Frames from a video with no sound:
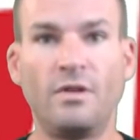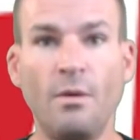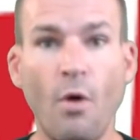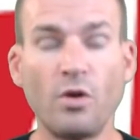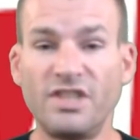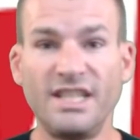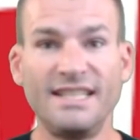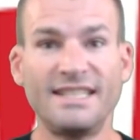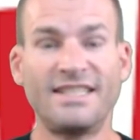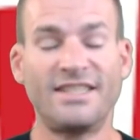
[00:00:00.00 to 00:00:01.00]
The most
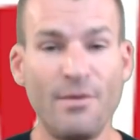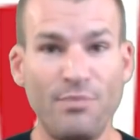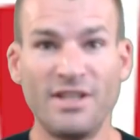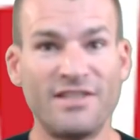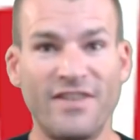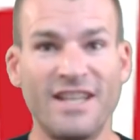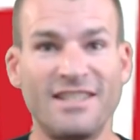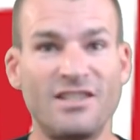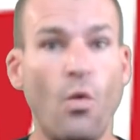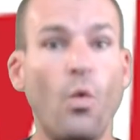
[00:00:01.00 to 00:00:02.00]
simplest
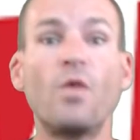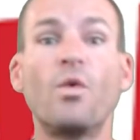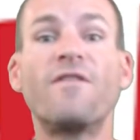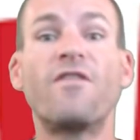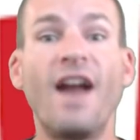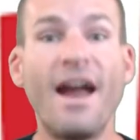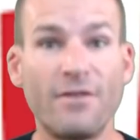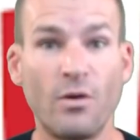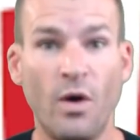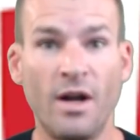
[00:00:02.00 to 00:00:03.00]
fix that's a win-win for
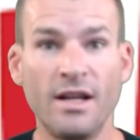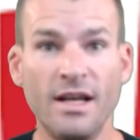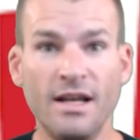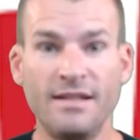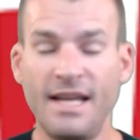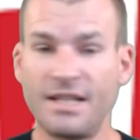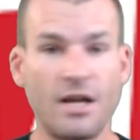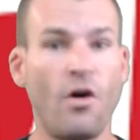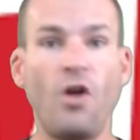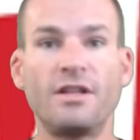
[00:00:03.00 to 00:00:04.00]
everyone, takes
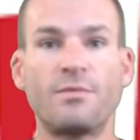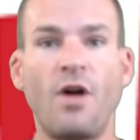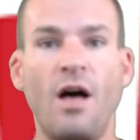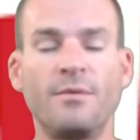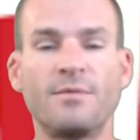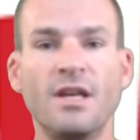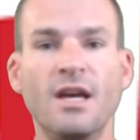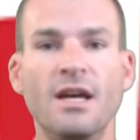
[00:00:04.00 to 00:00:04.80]
care of all these problems.